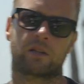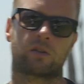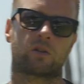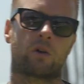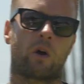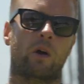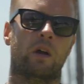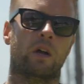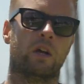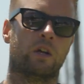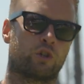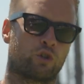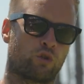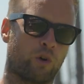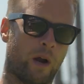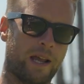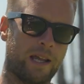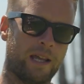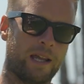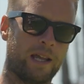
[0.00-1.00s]
So
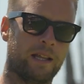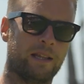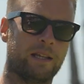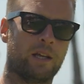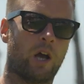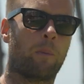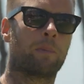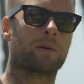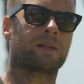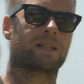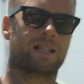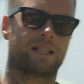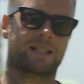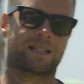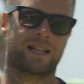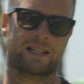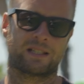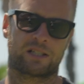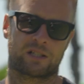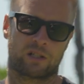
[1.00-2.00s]
try it in the opposite
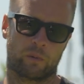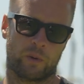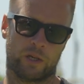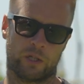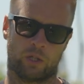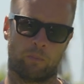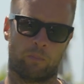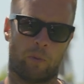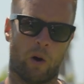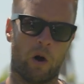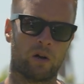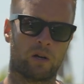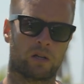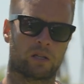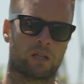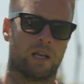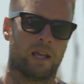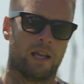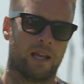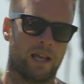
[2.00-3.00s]
stance to which you
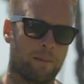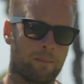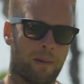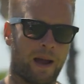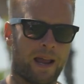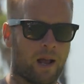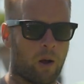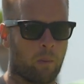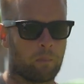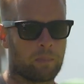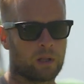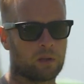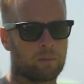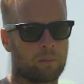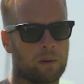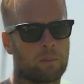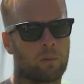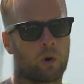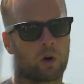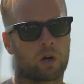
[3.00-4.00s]
box. It might help build a
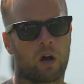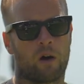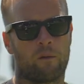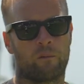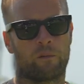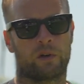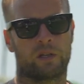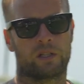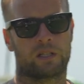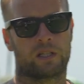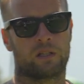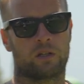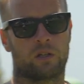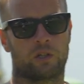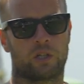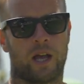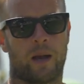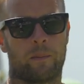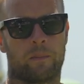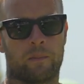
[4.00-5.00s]
bit more confidence in your
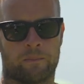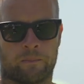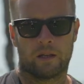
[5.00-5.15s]
jab.